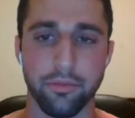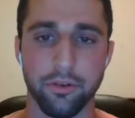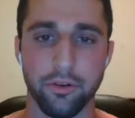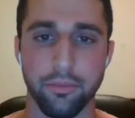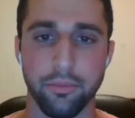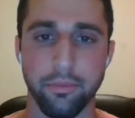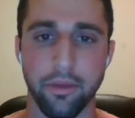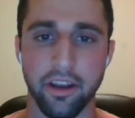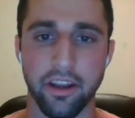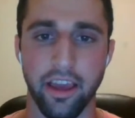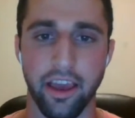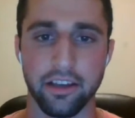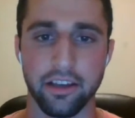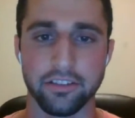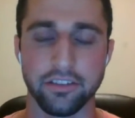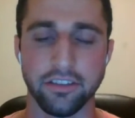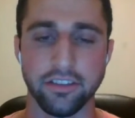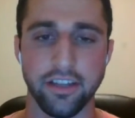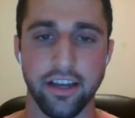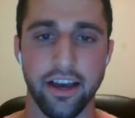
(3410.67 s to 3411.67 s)
them through a mini
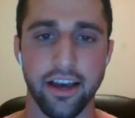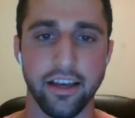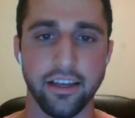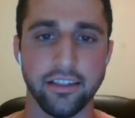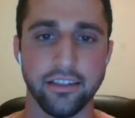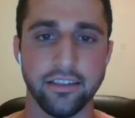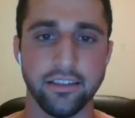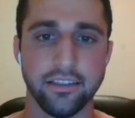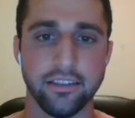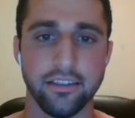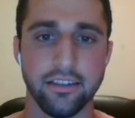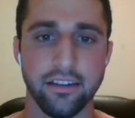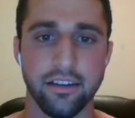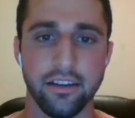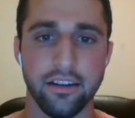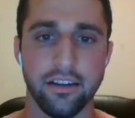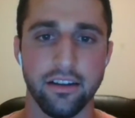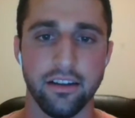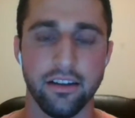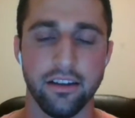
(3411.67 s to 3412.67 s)
exercise,
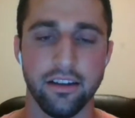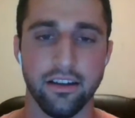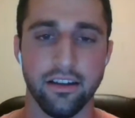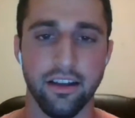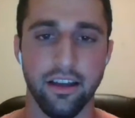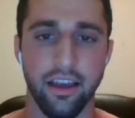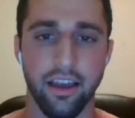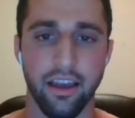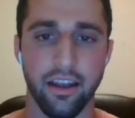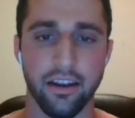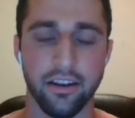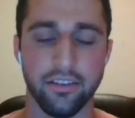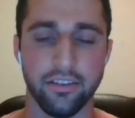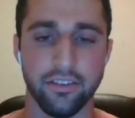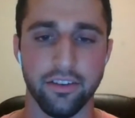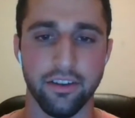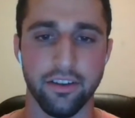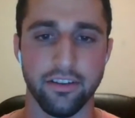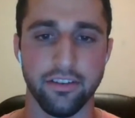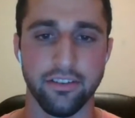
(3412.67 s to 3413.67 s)
and it's
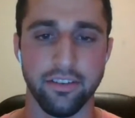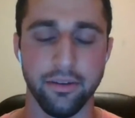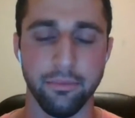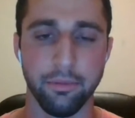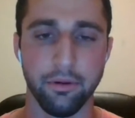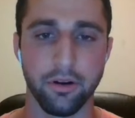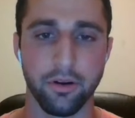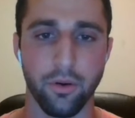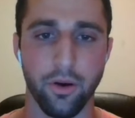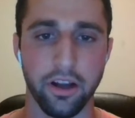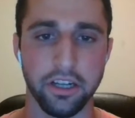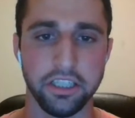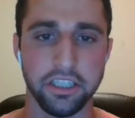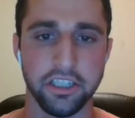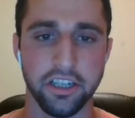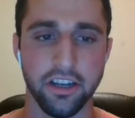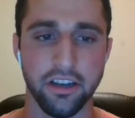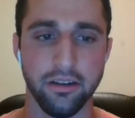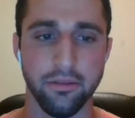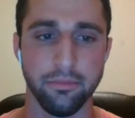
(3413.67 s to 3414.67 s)
a simple
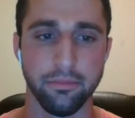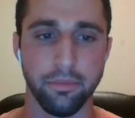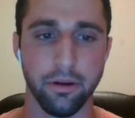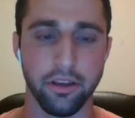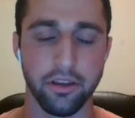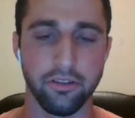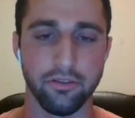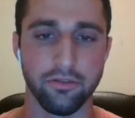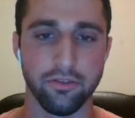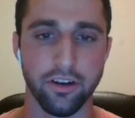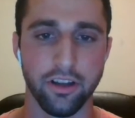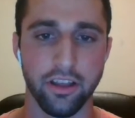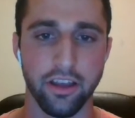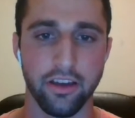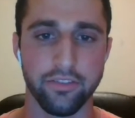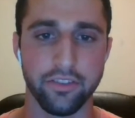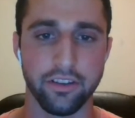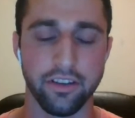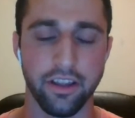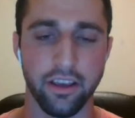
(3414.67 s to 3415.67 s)
question, but you really
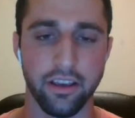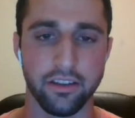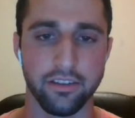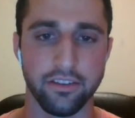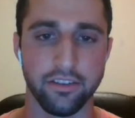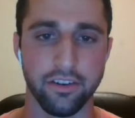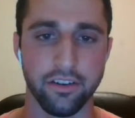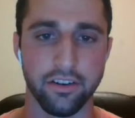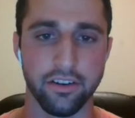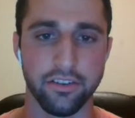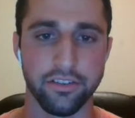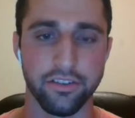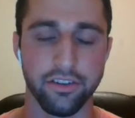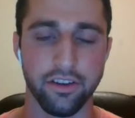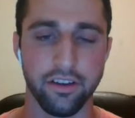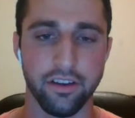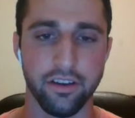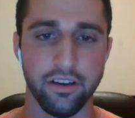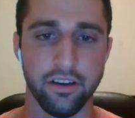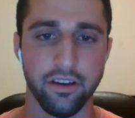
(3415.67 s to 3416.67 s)
have to take it
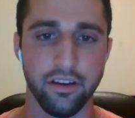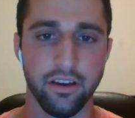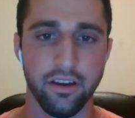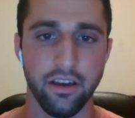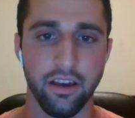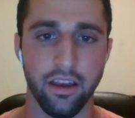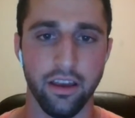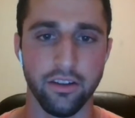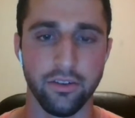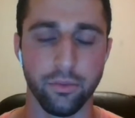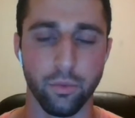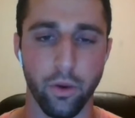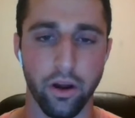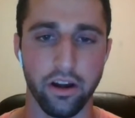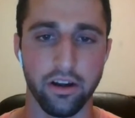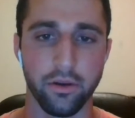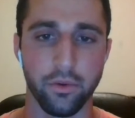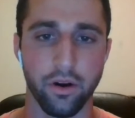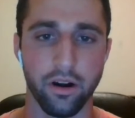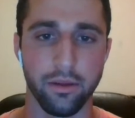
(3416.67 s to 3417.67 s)
seriously. Is
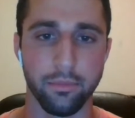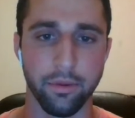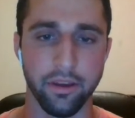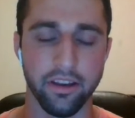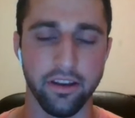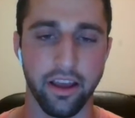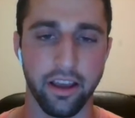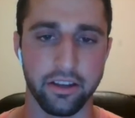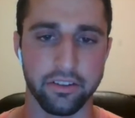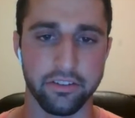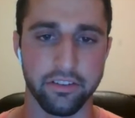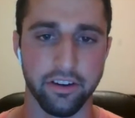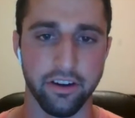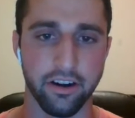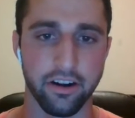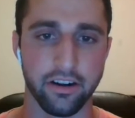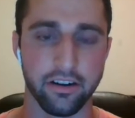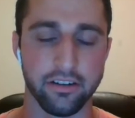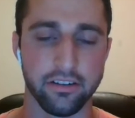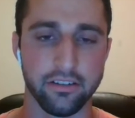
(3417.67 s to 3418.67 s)
where do you want to be next
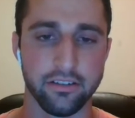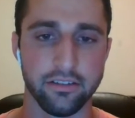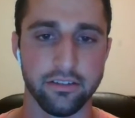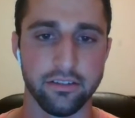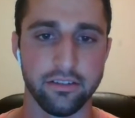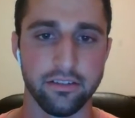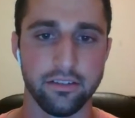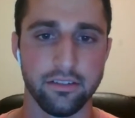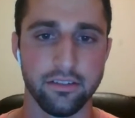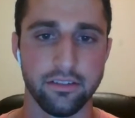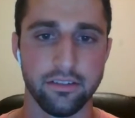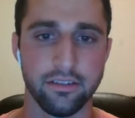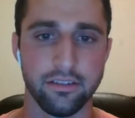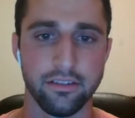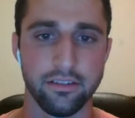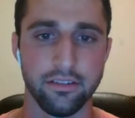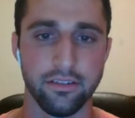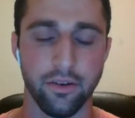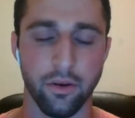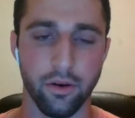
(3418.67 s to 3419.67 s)
year,
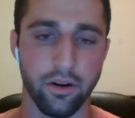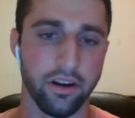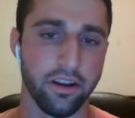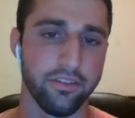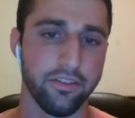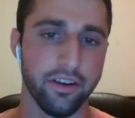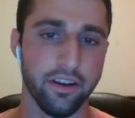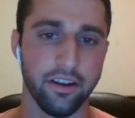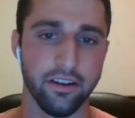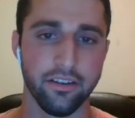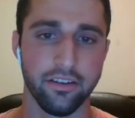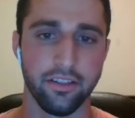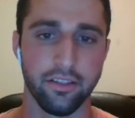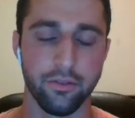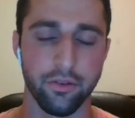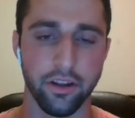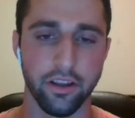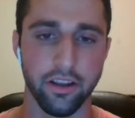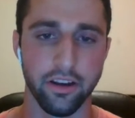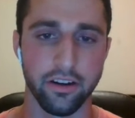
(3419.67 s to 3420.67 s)
or even in
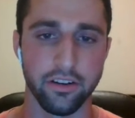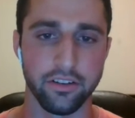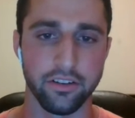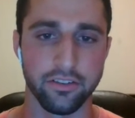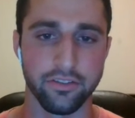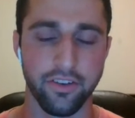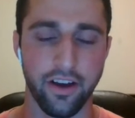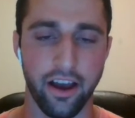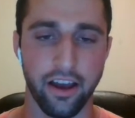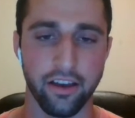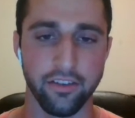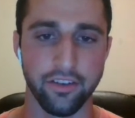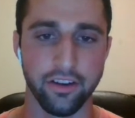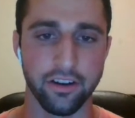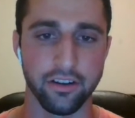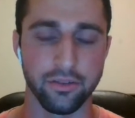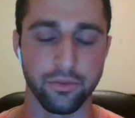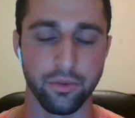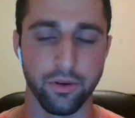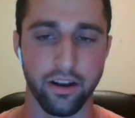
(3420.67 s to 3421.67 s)
3 years or 5
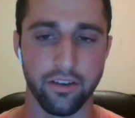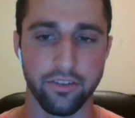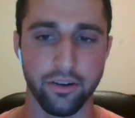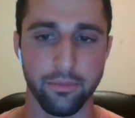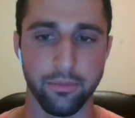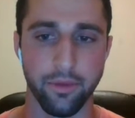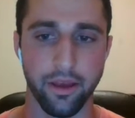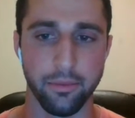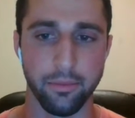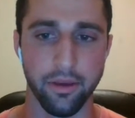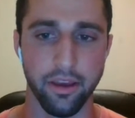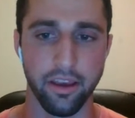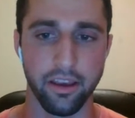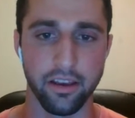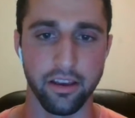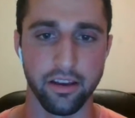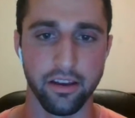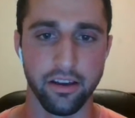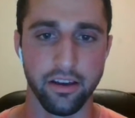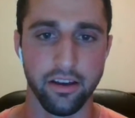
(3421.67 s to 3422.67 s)
years, whatever it may
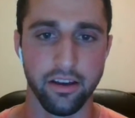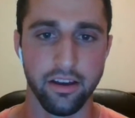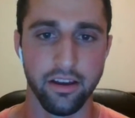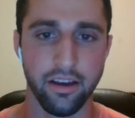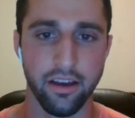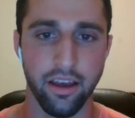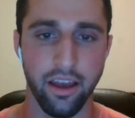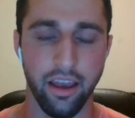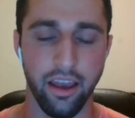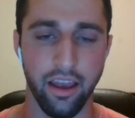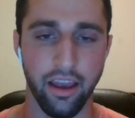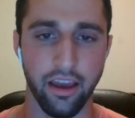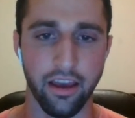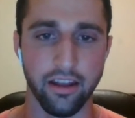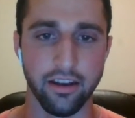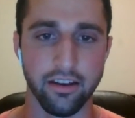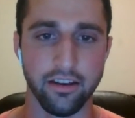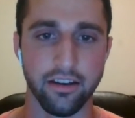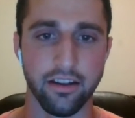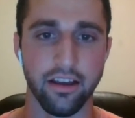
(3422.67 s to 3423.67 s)
be?
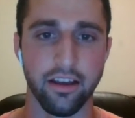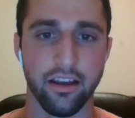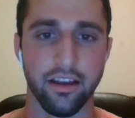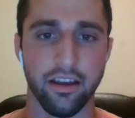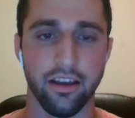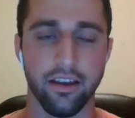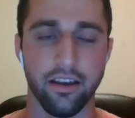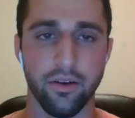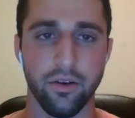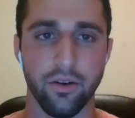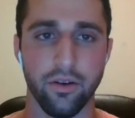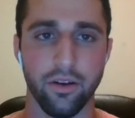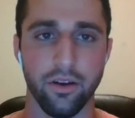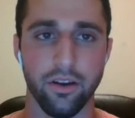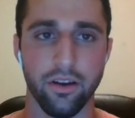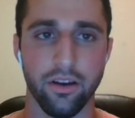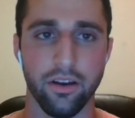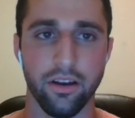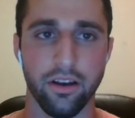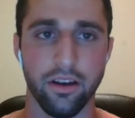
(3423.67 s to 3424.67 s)
And
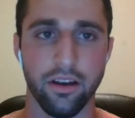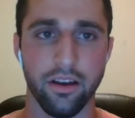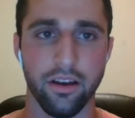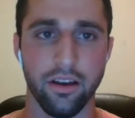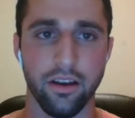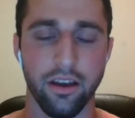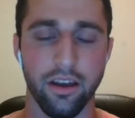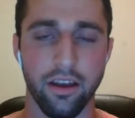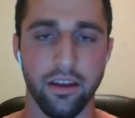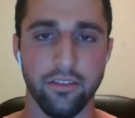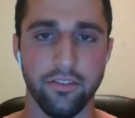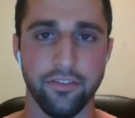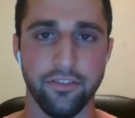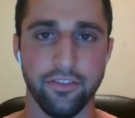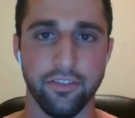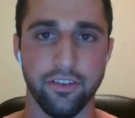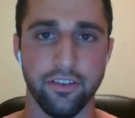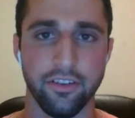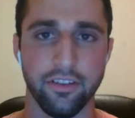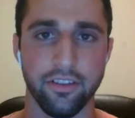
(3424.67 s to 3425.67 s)

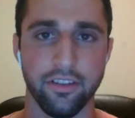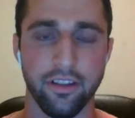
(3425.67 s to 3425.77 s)
if